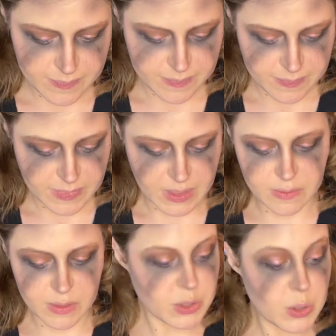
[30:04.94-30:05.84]
I
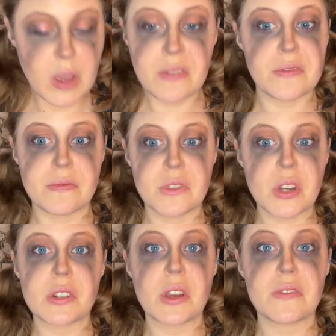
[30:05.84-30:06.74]
even
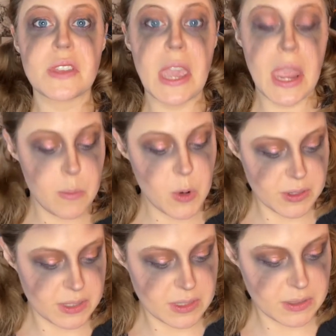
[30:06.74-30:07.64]
turned off the camera
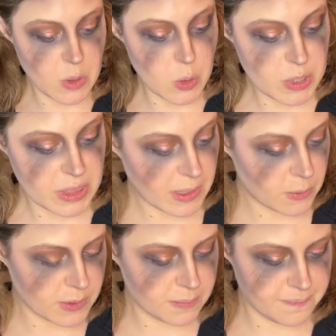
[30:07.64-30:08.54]
to open that one.